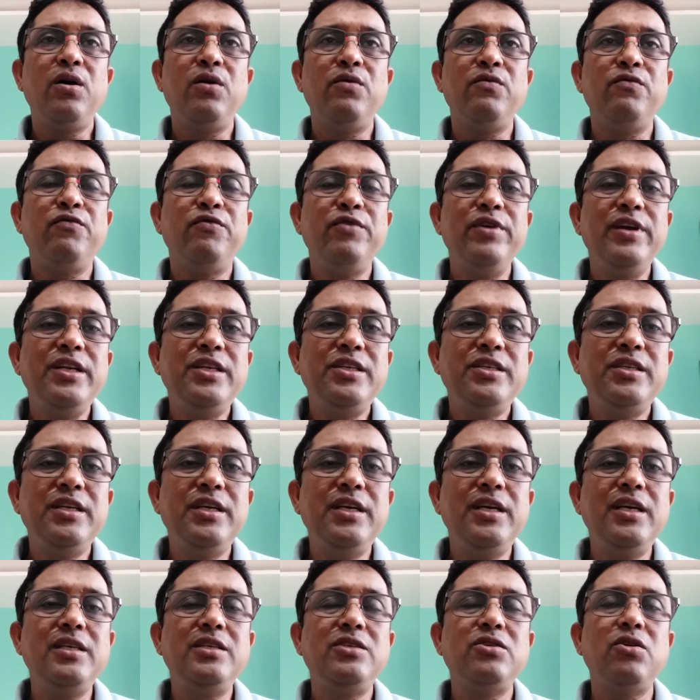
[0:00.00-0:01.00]
we
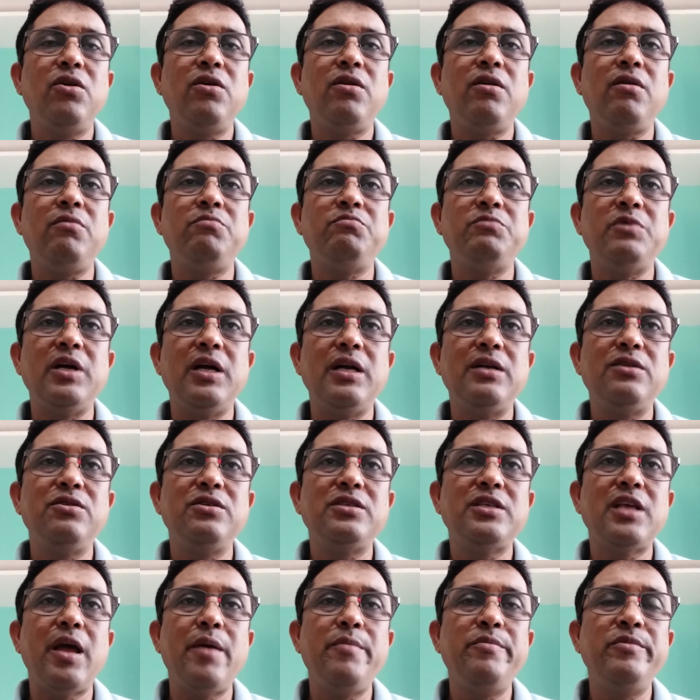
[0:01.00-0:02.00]
teach, or at the
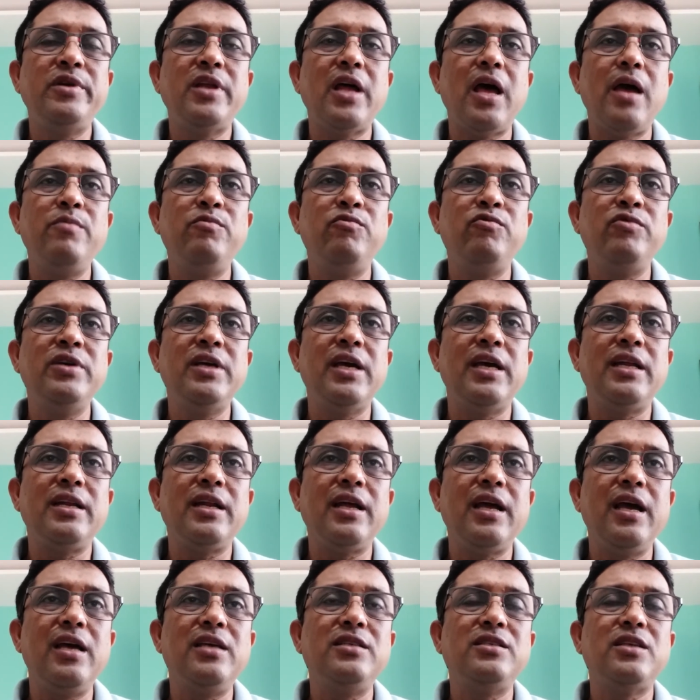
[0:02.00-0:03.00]
same time we
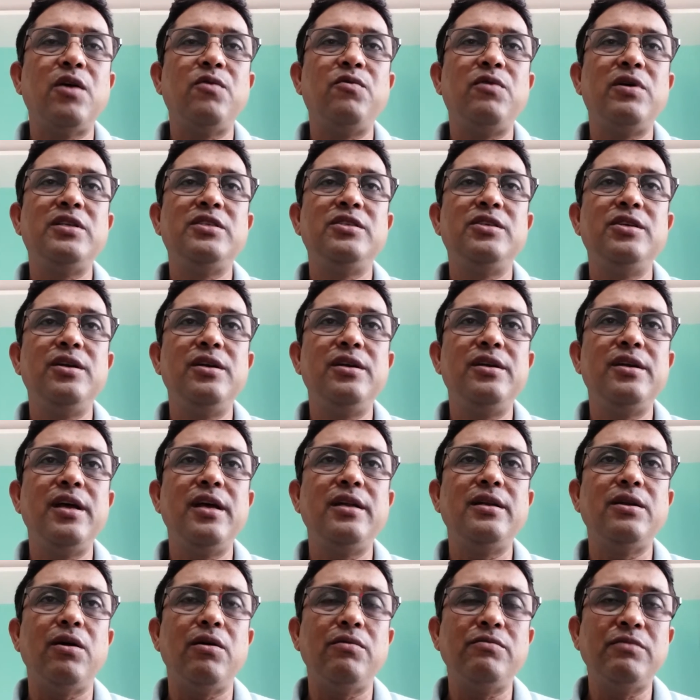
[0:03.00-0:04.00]
engage our
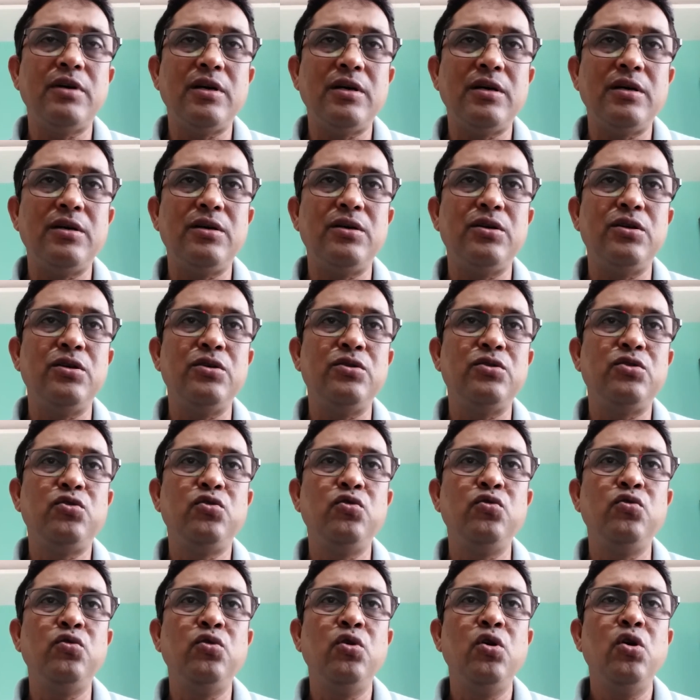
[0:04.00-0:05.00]
children
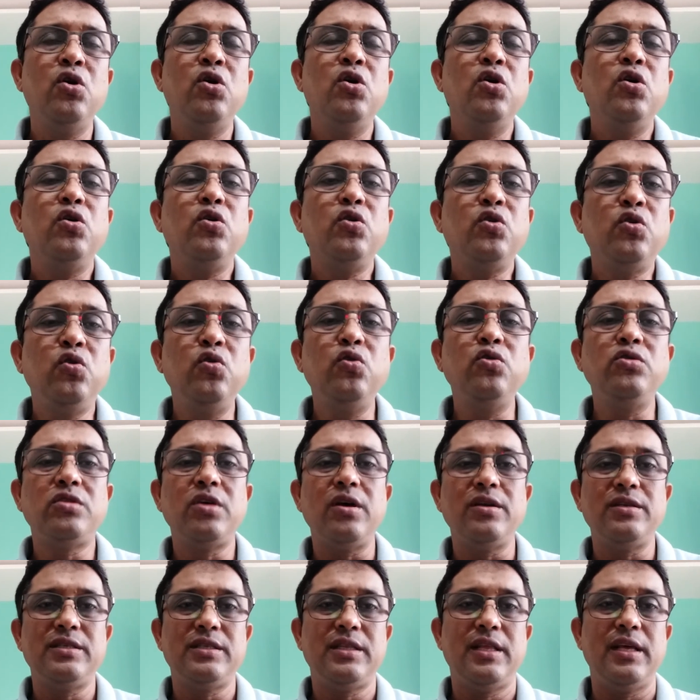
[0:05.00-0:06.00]
to do
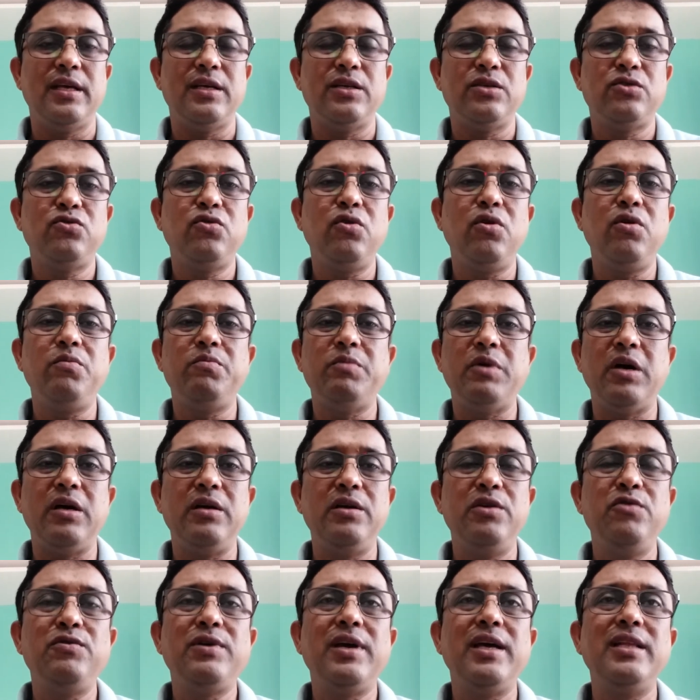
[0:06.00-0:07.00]
such things. So
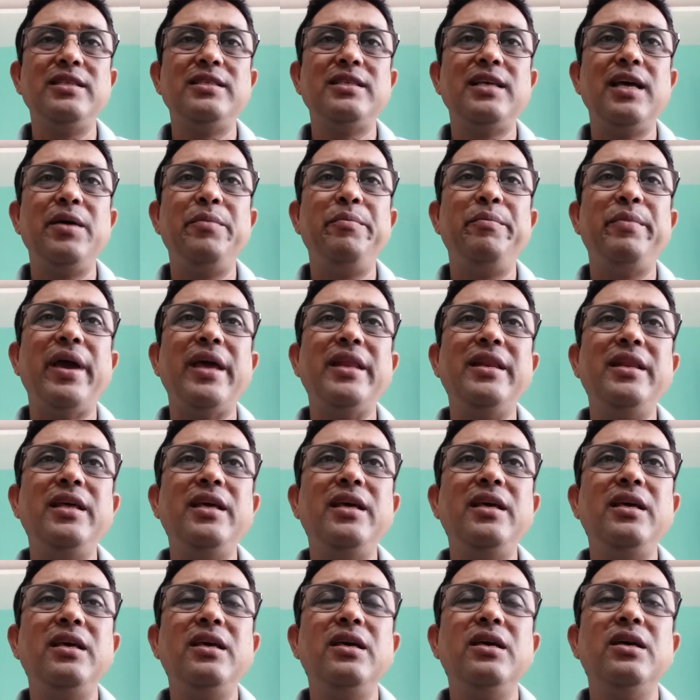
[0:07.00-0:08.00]
you can say
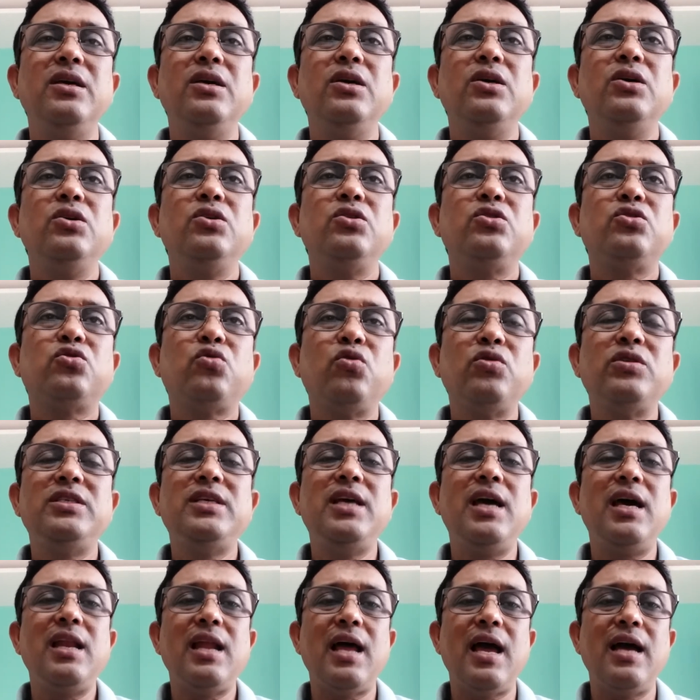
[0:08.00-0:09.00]
many
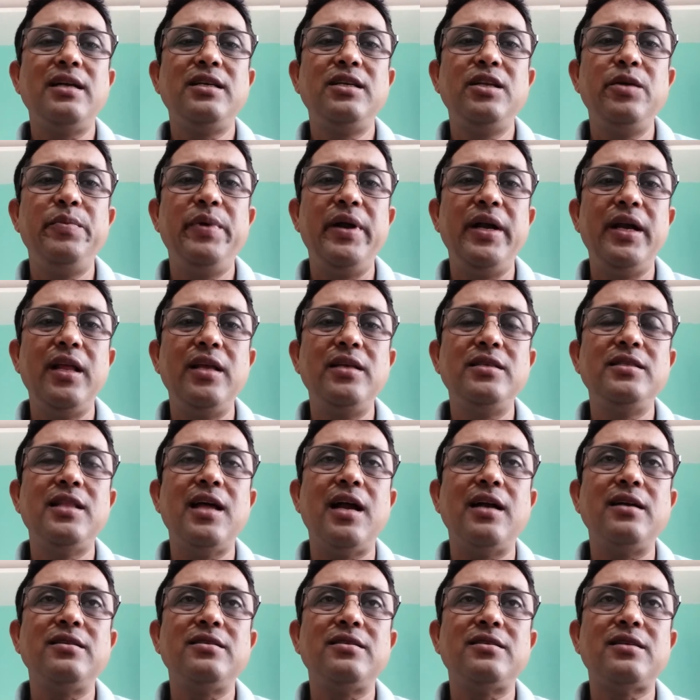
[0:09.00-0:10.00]
social activities
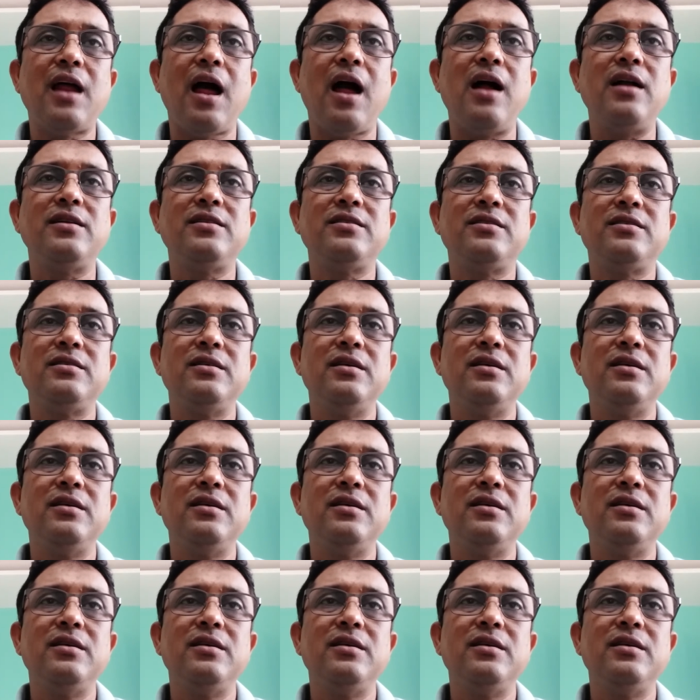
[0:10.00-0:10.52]
that starts